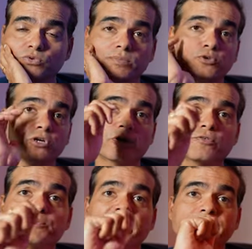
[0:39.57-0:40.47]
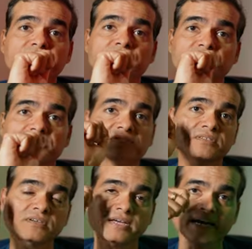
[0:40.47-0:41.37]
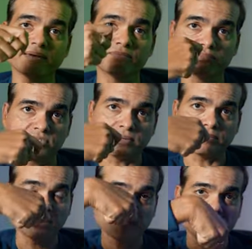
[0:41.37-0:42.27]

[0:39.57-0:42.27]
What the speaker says: who will put a lot of pipes here and some